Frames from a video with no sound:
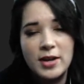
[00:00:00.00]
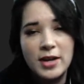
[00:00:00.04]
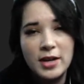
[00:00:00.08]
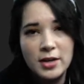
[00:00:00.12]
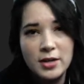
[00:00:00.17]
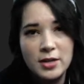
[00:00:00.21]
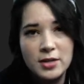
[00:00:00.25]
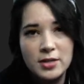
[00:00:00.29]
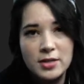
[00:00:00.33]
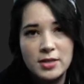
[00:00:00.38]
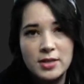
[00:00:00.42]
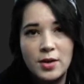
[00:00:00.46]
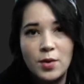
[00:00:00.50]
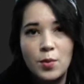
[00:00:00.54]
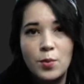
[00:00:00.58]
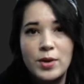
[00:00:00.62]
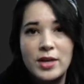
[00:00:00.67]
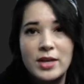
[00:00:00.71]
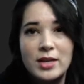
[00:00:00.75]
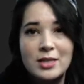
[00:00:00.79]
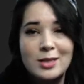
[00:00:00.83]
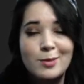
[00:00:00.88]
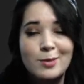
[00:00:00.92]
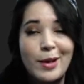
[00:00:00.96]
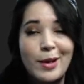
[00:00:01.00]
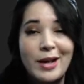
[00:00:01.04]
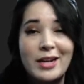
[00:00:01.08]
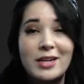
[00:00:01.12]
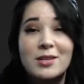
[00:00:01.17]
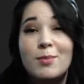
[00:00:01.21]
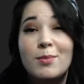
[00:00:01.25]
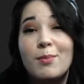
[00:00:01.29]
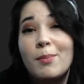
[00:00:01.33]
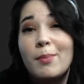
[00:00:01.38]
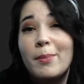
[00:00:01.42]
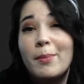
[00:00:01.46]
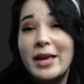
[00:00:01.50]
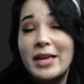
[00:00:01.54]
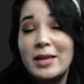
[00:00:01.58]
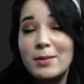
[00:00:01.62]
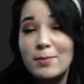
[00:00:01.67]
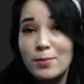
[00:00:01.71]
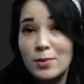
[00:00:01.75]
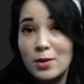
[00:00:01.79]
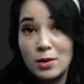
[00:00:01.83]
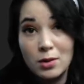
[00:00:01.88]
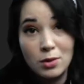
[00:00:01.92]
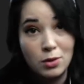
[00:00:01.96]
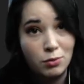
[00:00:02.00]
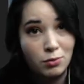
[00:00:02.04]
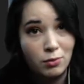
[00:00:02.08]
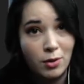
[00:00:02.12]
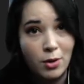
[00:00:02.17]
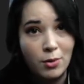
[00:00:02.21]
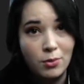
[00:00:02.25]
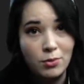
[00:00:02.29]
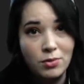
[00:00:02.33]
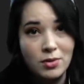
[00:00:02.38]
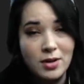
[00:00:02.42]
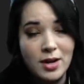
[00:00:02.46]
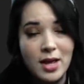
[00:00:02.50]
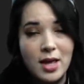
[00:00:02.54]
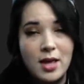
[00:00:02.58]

errors that we expect might be thrown